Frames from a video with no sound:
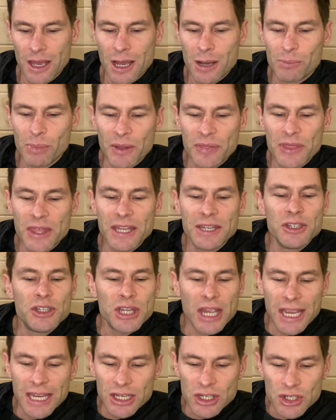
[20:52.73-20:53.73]
But then
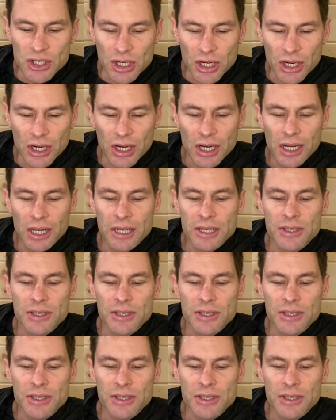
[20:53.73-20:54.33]
danger